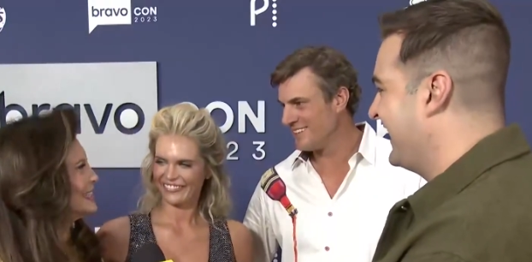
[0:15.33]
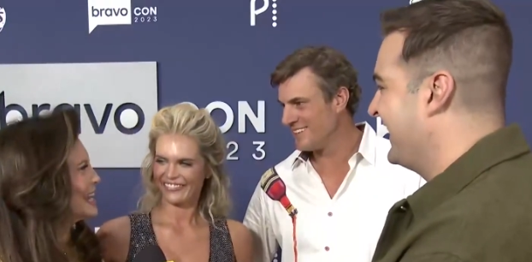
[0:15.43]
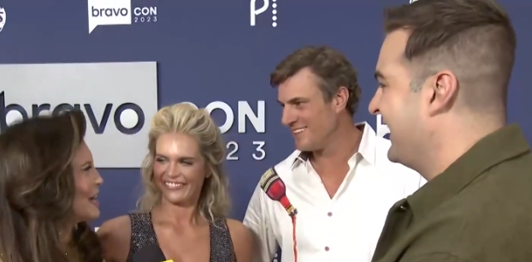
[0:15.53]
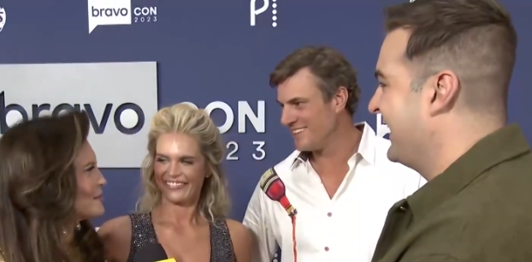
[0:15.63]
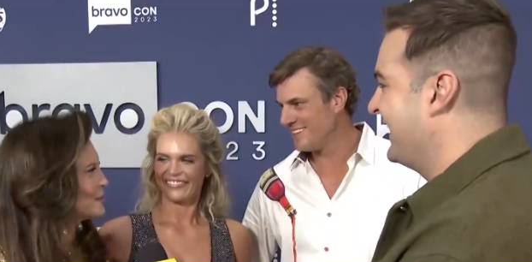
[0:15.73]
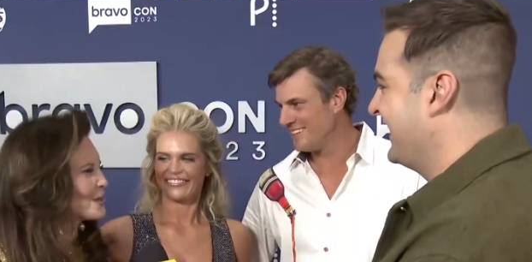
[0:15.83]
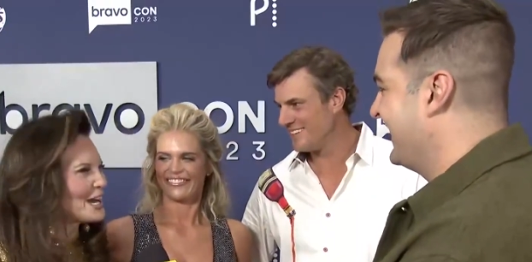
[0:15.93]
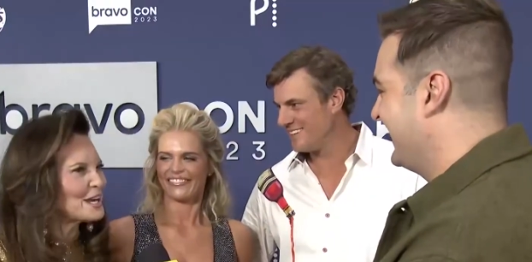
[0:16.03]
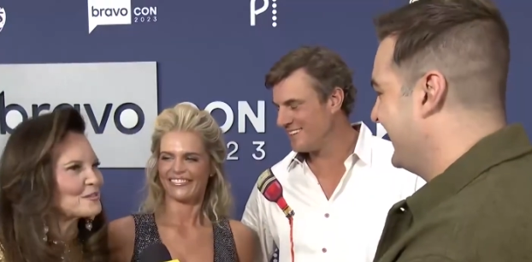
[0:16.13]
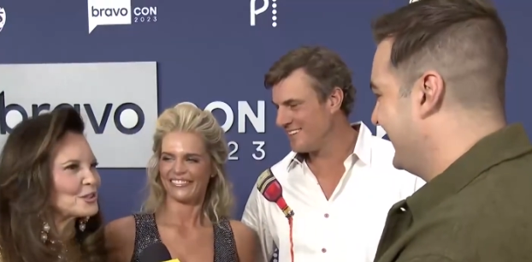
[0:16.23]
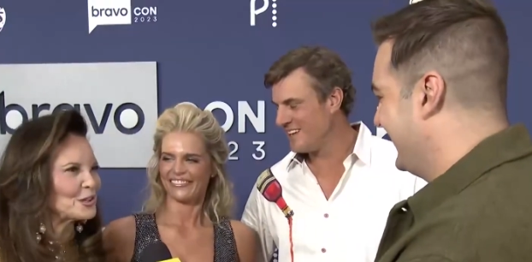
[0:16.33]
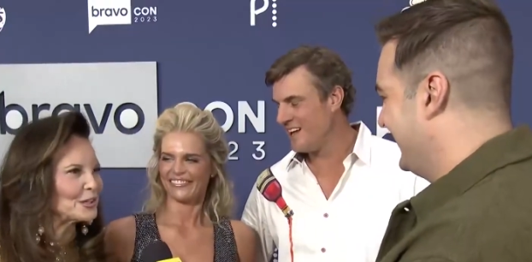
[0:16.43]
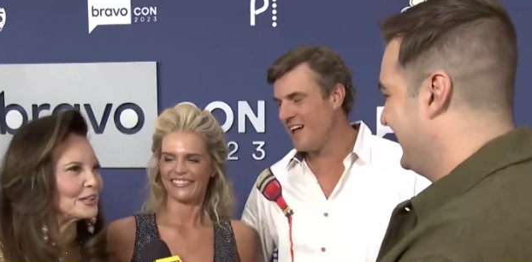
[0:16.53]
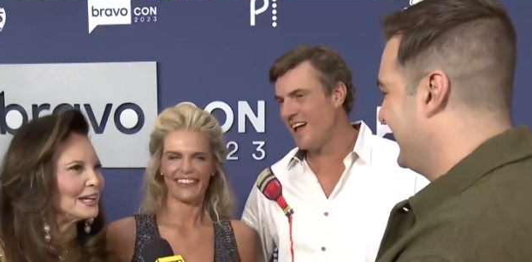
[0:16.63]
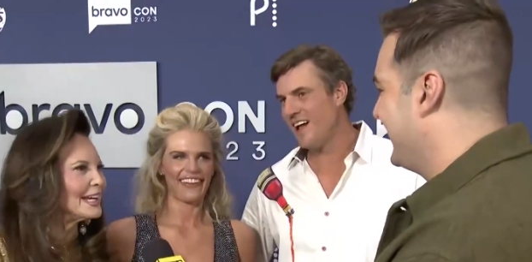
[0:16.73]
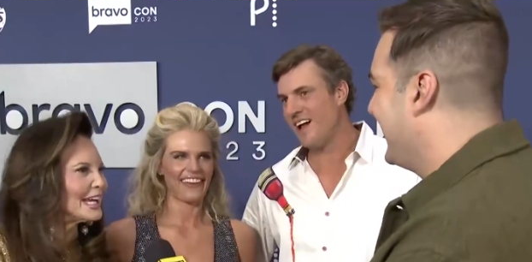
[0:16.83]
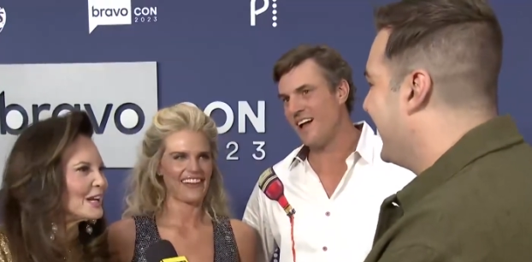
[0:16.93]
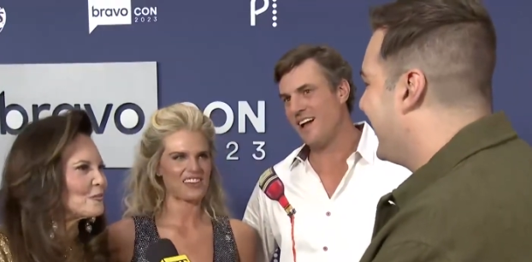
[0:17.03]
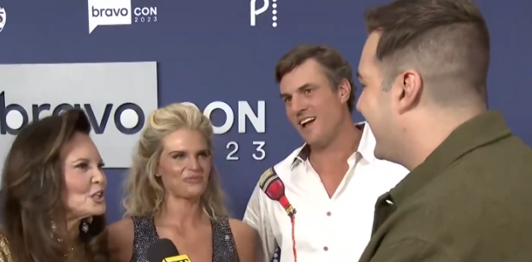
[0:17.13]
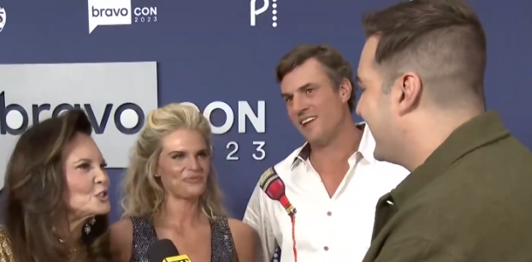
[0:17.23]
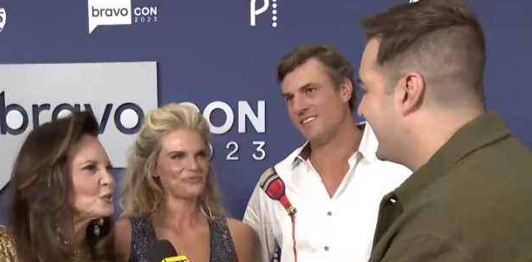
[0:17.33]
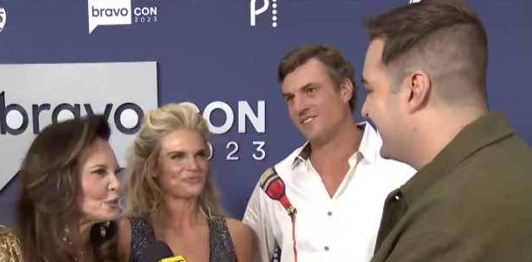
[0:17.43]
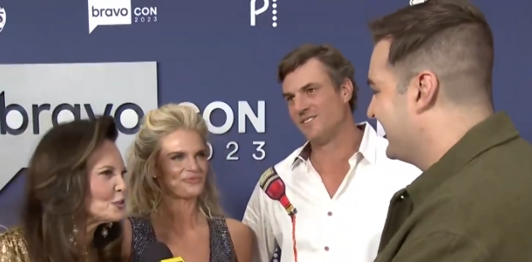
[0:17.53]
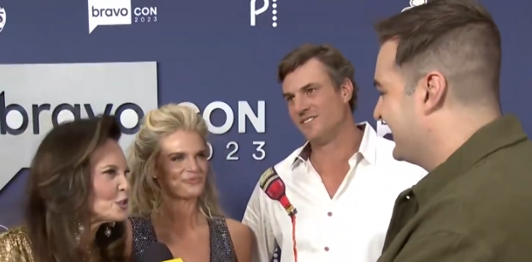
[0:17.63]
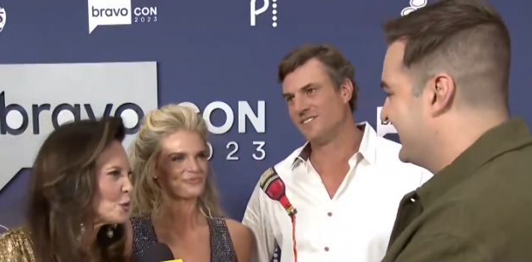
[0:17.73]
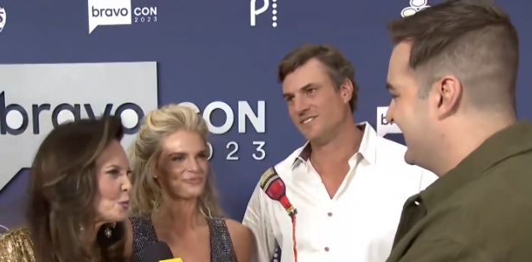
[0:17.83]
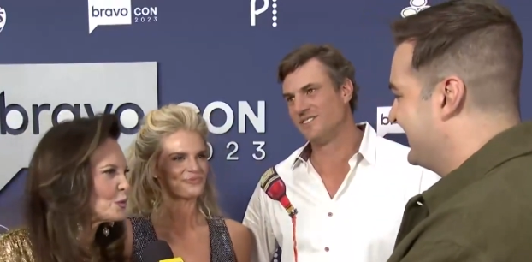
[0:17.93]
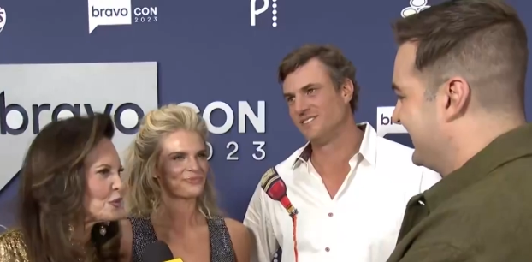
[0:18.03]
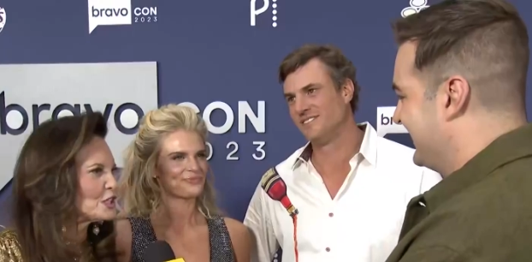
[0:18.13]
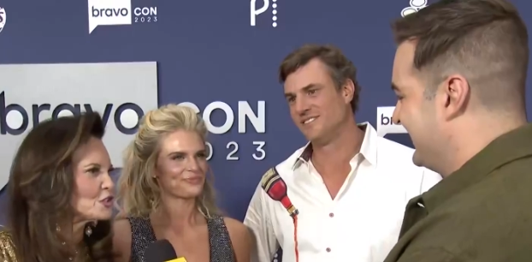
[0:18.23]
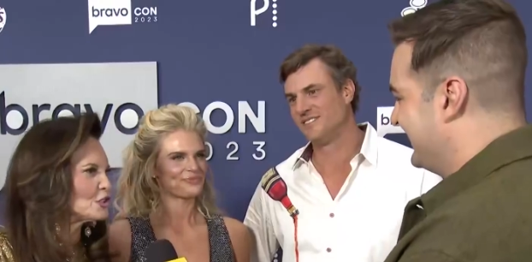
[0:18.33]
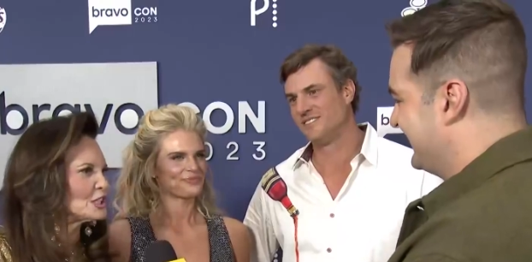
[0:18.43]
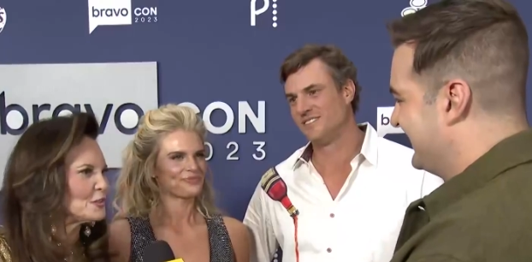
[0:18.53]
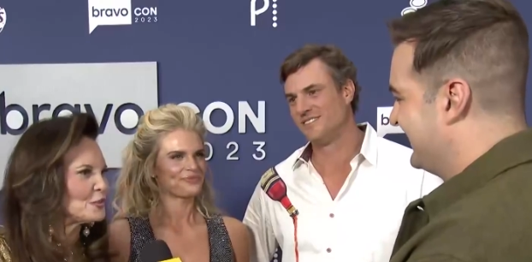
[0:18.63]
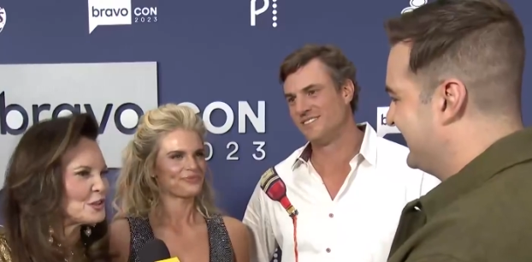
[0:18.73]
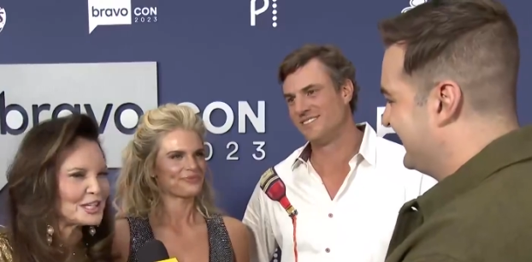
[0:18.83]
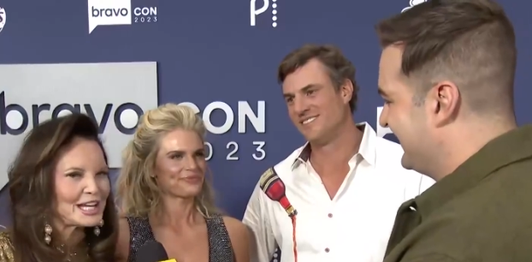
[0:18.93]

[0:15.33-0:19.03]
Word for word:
Speaker 1: never, ever. Yeah. We do it superficially for the